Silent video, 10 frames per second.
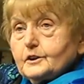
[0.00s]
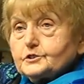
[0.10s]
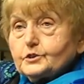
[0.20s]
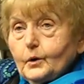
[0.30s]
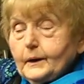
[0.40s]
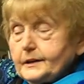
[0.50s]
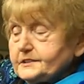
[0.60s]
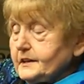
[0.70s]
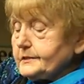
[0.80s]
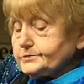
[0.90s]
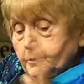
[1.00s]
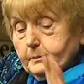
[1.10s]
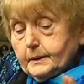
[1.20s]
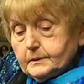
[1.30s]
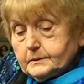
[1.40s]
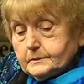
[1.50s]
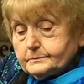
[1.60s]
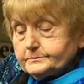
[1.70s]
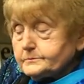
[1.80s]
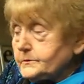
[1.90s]
So he said to me,
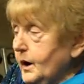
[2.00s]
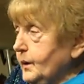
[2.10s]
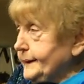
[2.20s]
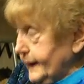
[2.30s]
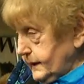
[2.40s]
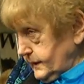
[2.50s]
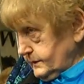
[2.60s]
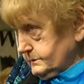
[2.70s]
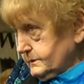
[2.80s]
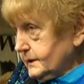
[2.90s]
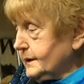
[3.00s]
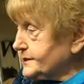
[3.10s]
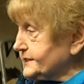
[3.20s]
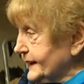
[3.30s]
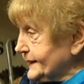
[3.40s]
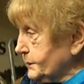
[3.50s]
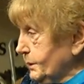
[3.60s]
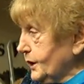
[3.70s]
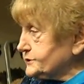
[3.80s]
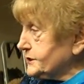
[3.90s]
okay, think
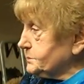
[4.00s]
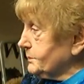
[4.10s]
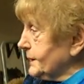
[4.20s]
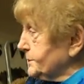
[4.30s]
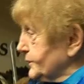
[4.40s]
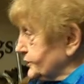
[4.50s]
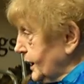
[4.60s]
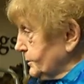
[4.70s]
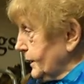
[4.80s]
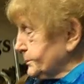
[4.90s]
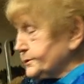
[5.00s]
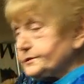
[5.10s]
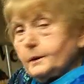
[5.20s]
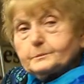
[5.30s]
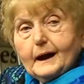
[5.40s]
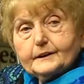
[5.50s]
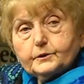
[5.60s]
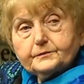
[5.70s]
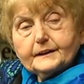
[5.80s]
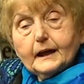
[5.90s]
about it, maybe you come up with some
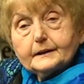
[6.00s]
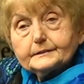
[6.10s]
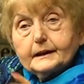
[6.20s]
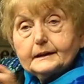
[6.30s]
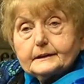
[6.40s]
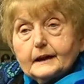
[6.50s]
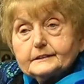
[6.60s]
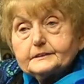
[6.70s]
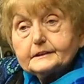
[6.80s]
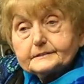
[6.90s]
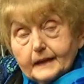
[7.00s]
kind of an idea, and I did.